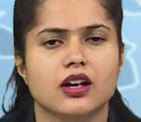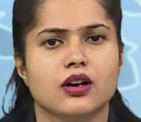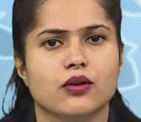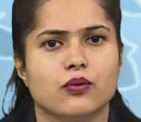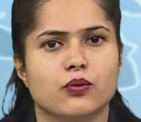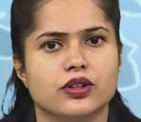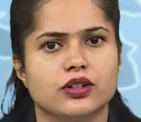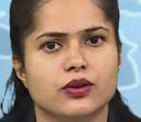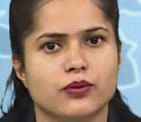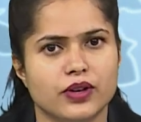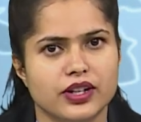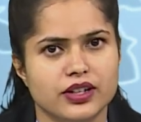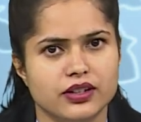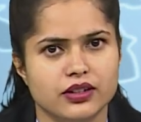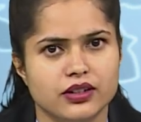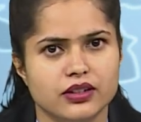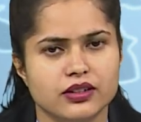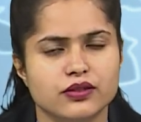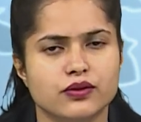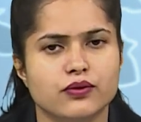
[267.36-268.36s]
with the
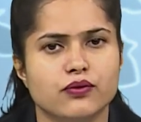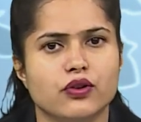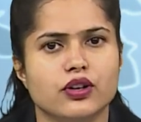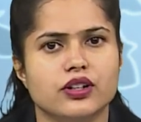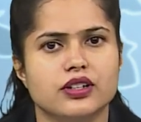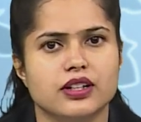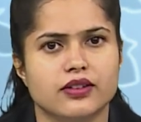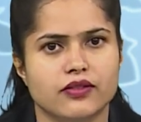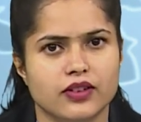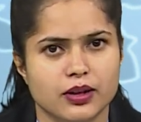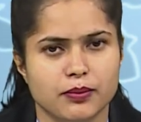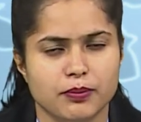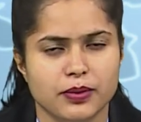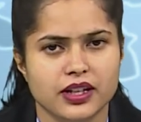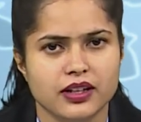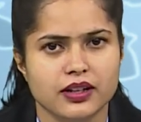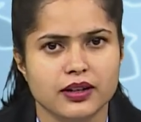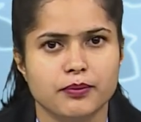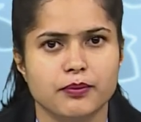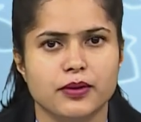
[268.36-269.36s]
vendors for
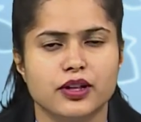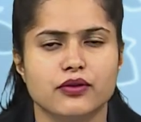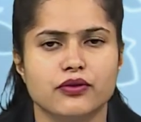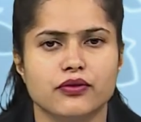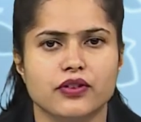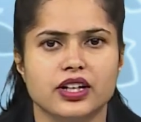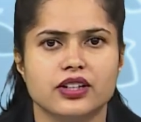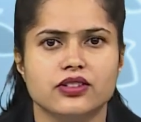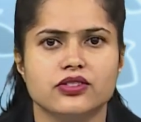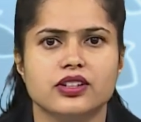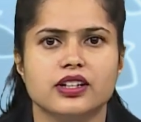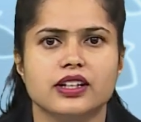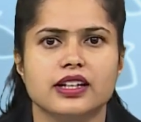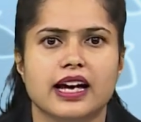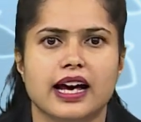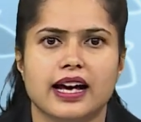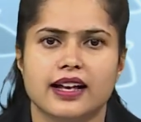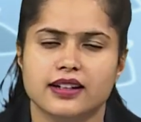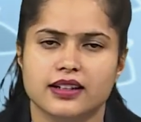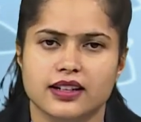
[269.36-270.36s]
developing, manufacturing
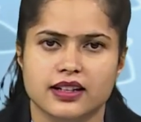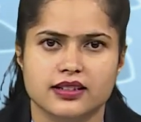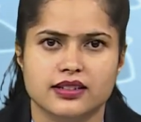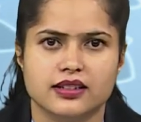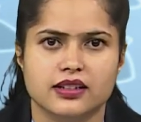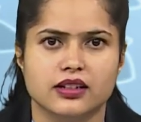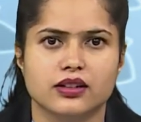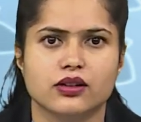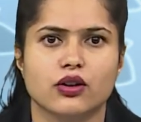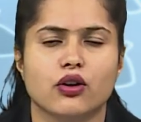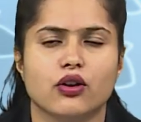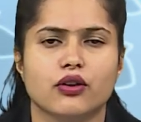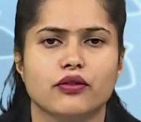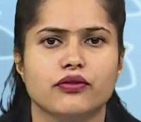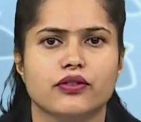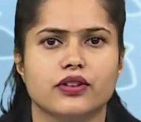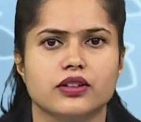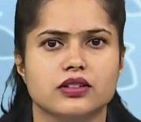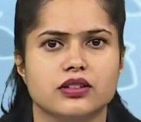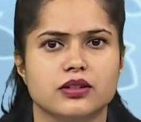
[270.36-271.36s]
and testing
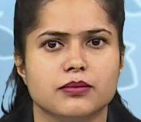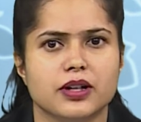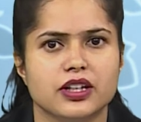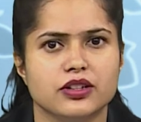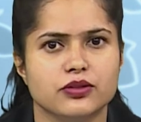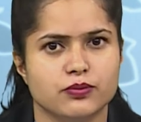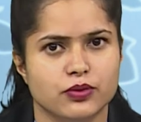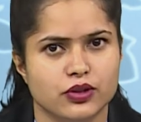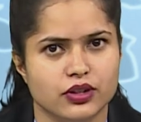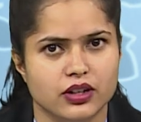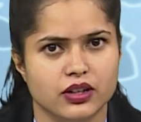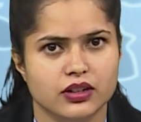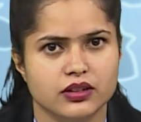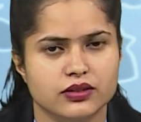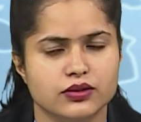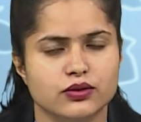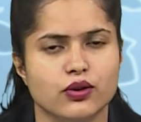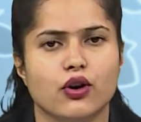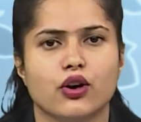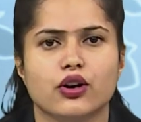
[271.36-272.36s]
of customized
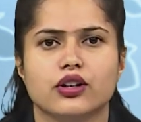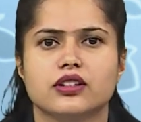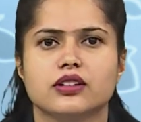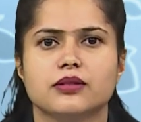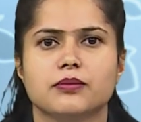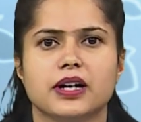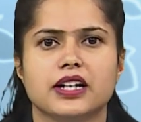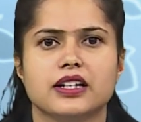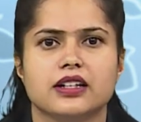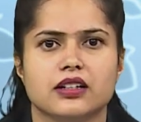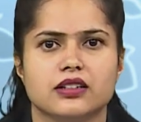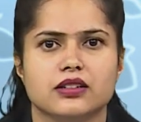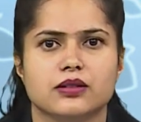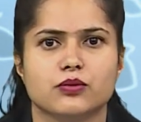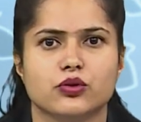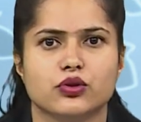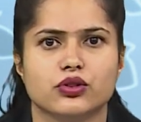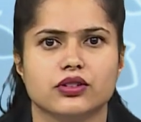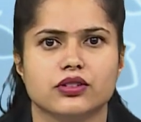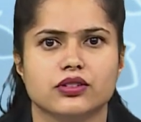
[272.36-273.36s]
products ordered by Tata
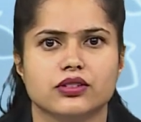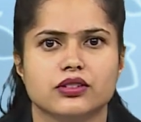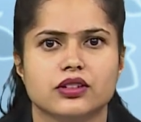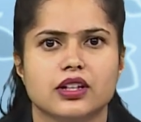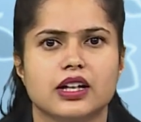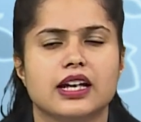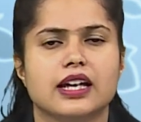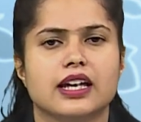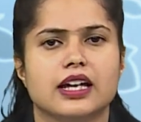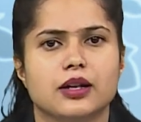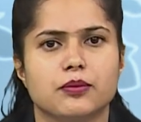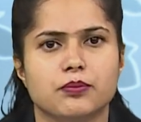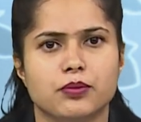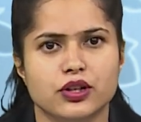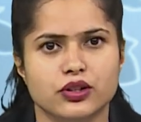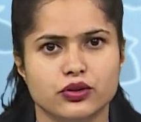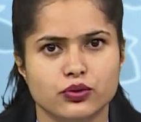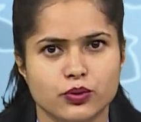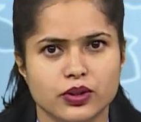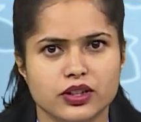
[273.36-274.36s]
Motors. In
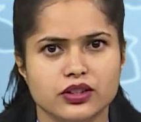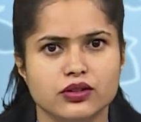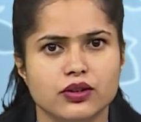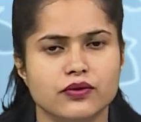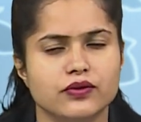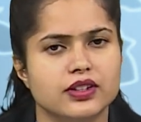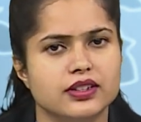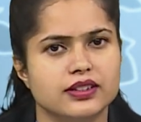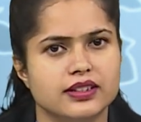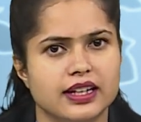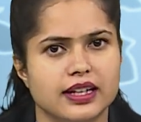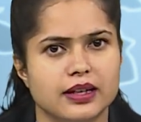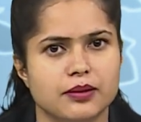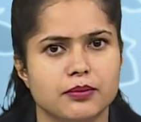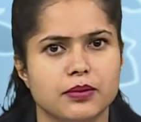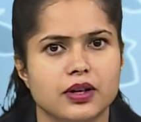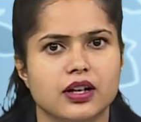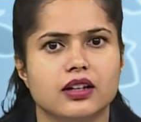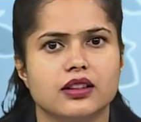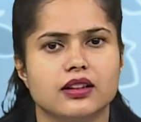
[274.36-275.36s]
pursuance of the
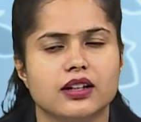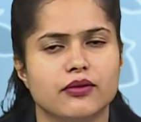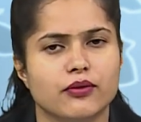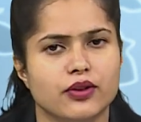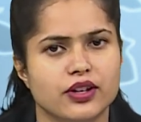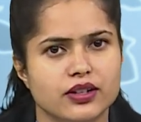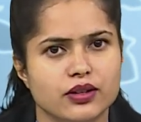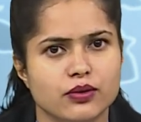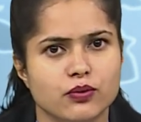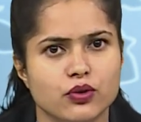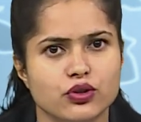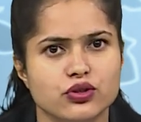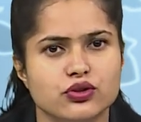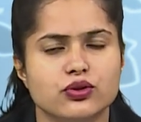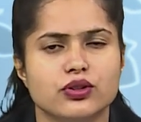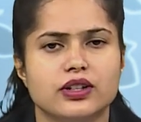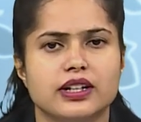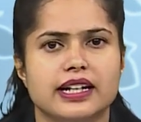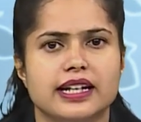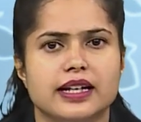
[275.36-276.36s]
same, the vendor was
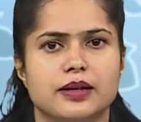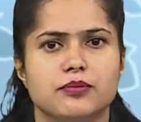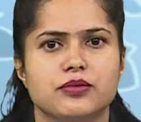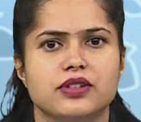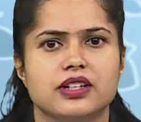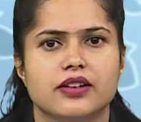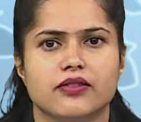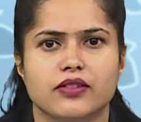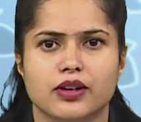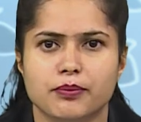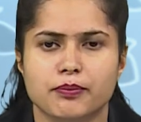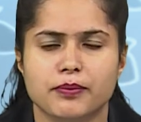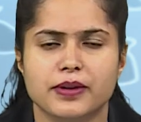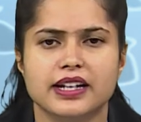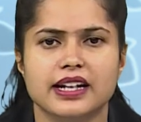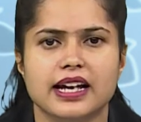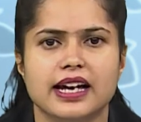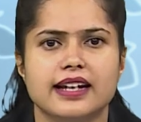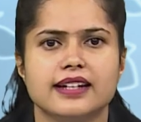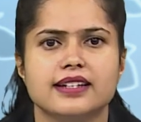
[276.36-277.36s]
to claim
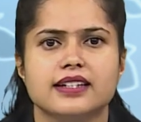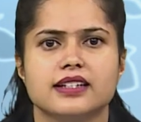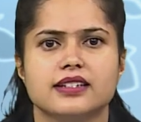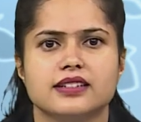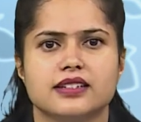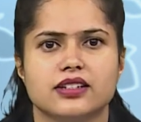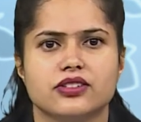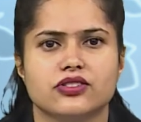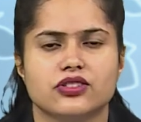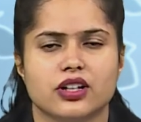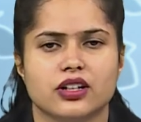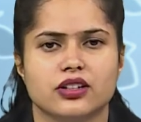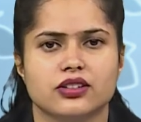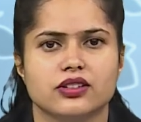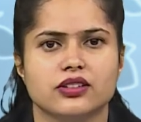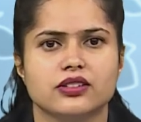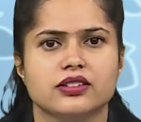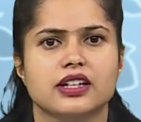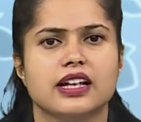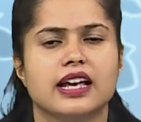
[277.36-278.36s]
development and testing
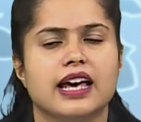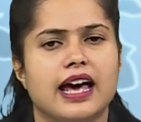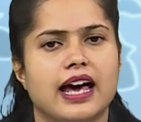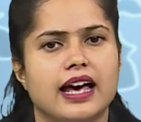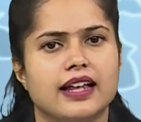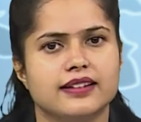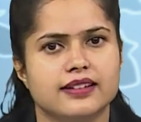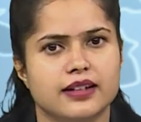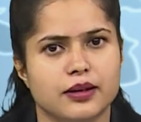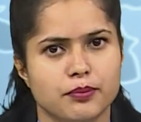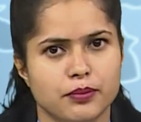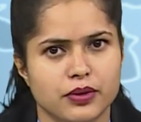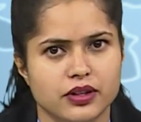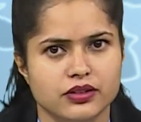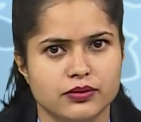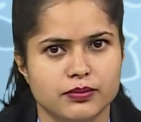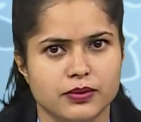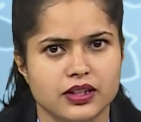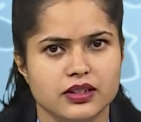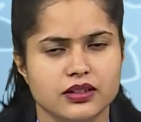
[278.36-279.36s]
charges as
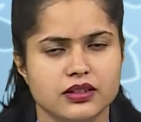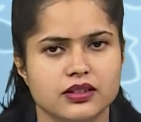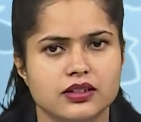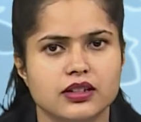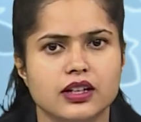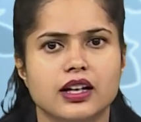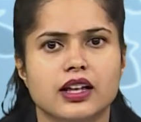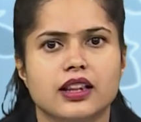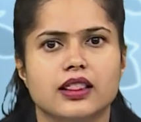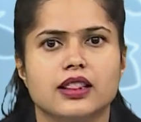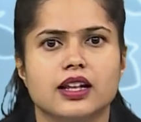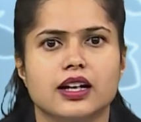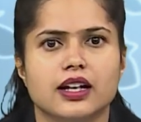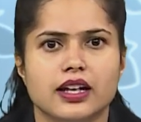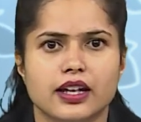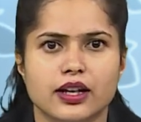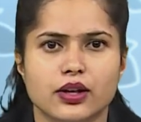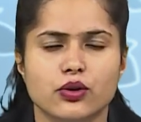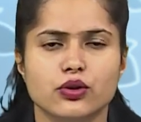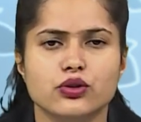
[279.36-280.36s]
reimbursements. The
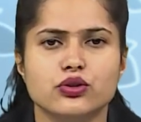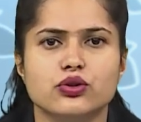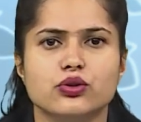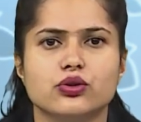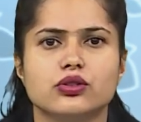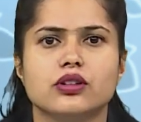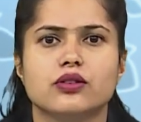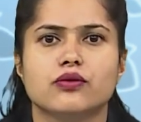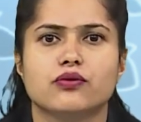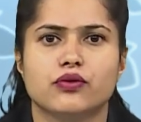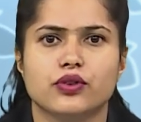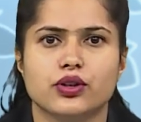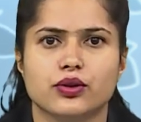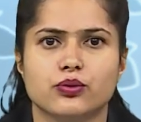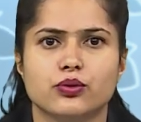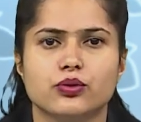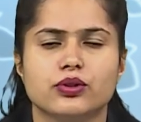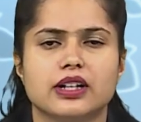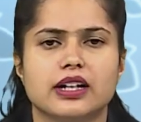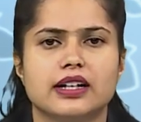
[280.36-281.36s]
AO took the
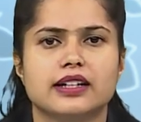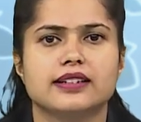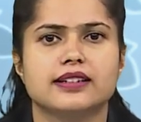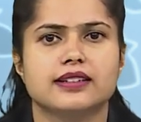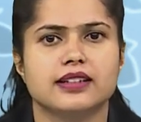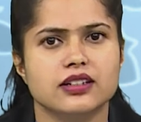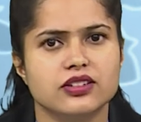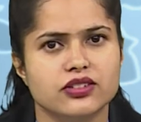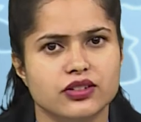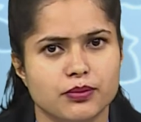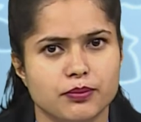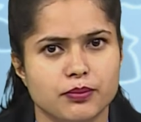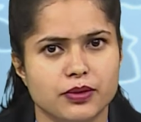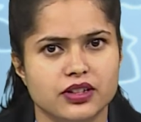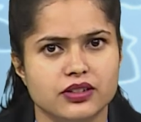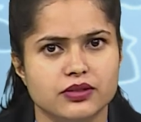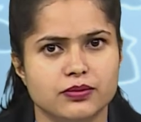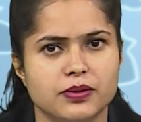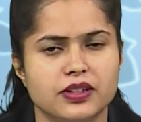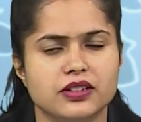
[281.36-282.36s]
view that such
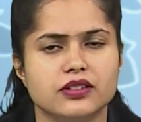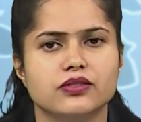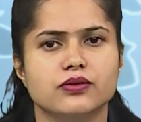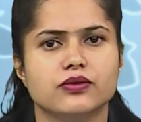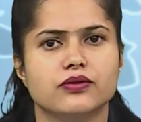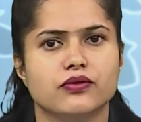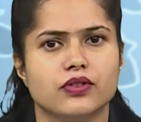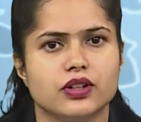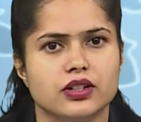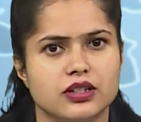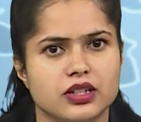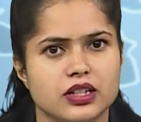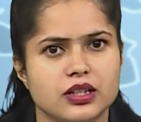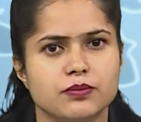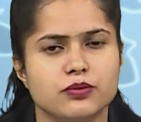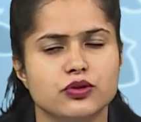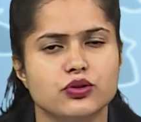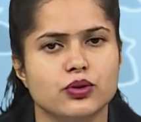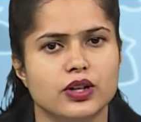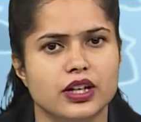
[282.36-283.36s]
reimbursements were
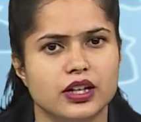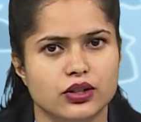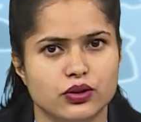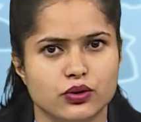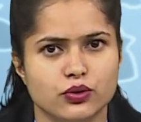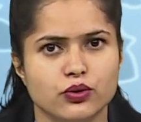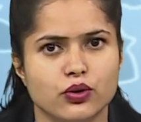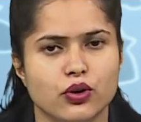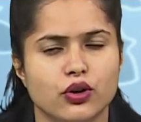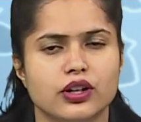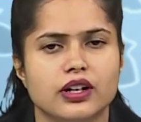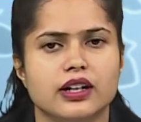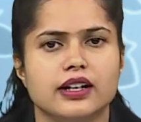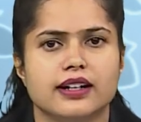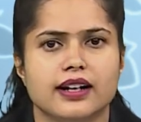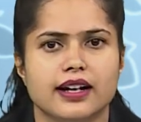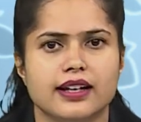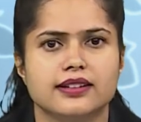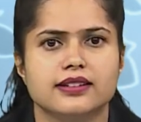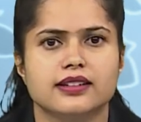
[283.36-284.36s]
deemed to accrue or
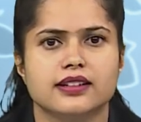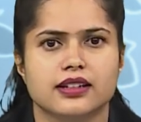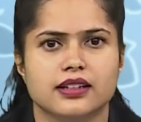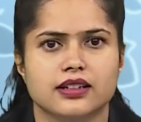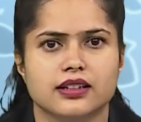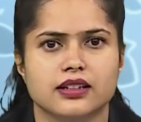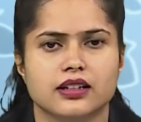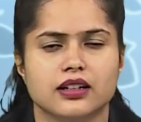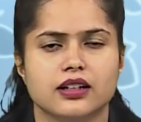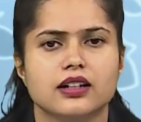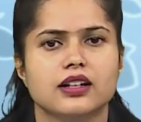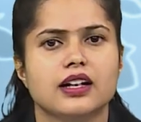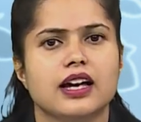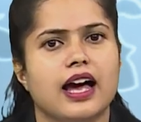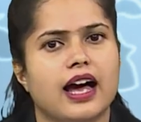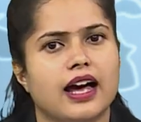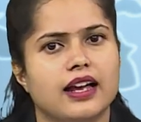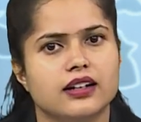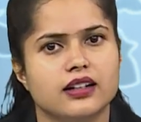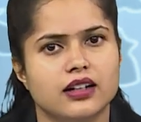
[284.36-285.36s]
arise in India
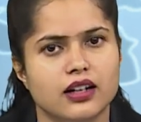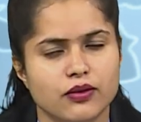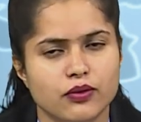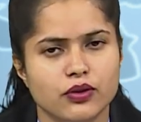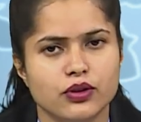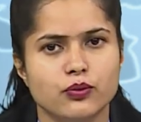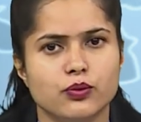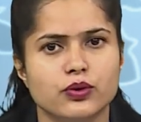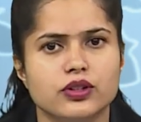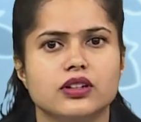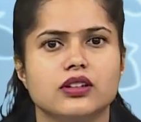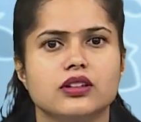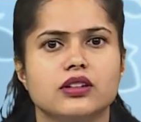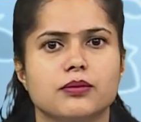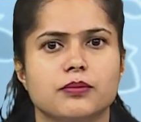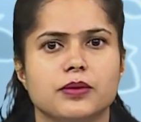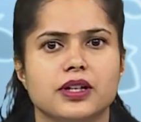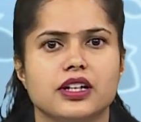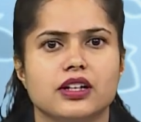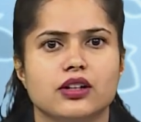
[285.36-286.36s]
and covered within the
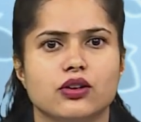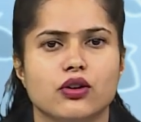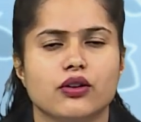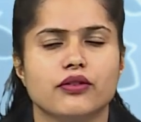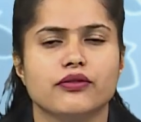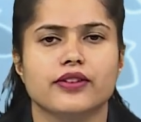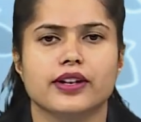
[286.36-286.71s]
meaning of